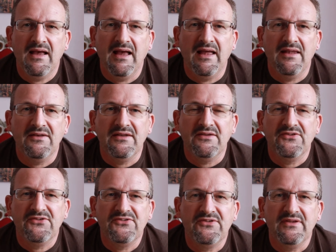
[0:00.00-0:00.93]
and
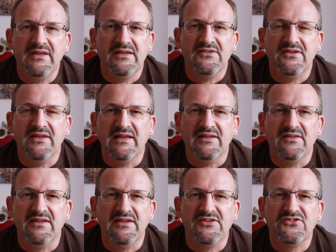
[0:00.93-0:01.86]

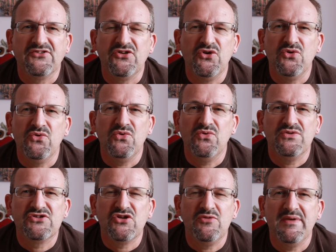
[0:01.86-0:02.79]
it's too
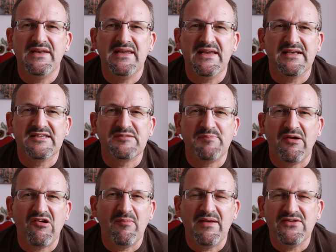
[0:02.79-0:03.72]
many
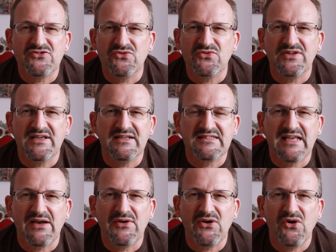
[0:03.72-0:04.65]
experimental things
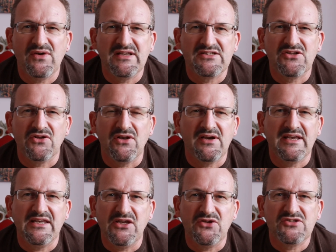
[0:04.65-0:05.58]
going on. It's not like
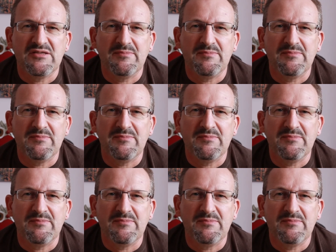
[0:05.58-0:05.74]
it used